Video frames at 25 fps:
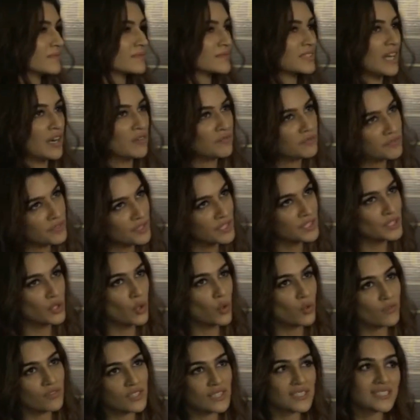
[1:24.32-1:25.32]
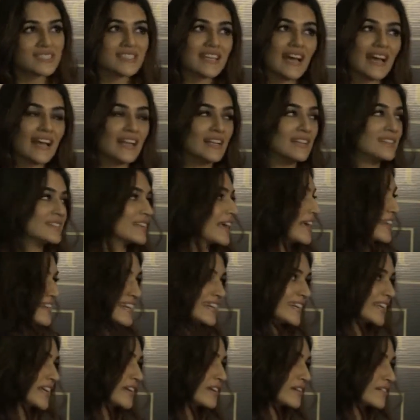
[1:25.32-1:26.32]
comfort over style
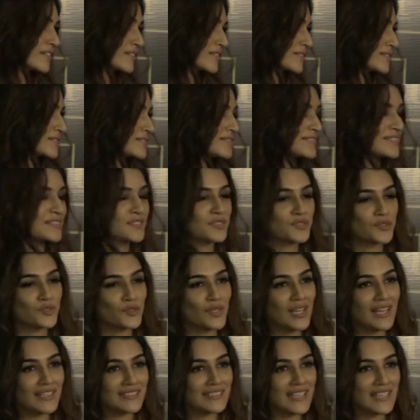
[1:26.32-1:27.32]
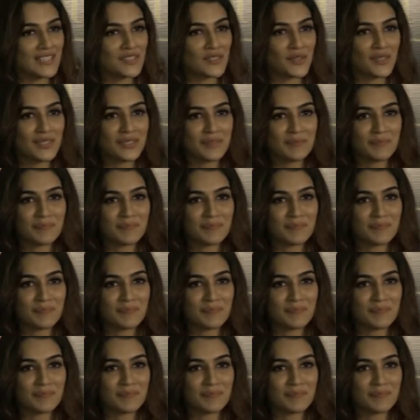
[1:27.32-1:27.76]
any day. So yeah, that's all.